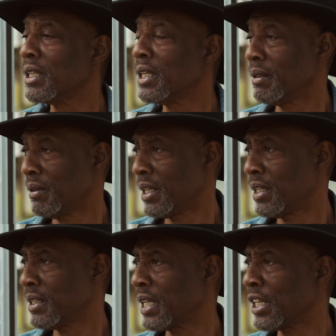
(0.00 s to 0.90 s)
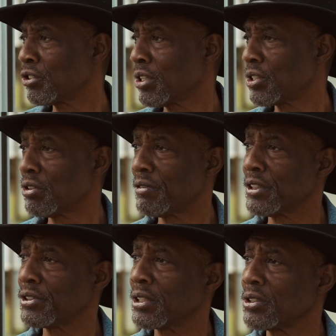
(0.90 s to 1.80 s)
And I started doing
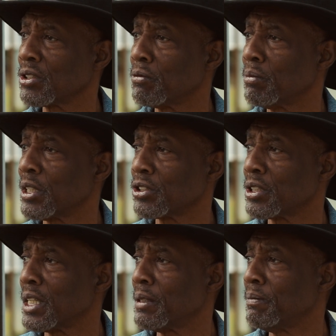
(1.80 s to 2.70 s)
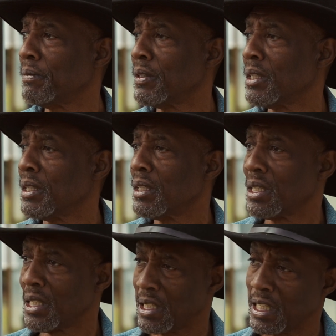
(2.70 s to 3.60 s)
research on muscadine,
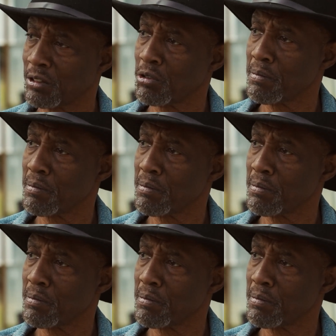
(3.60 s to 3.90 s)
and that's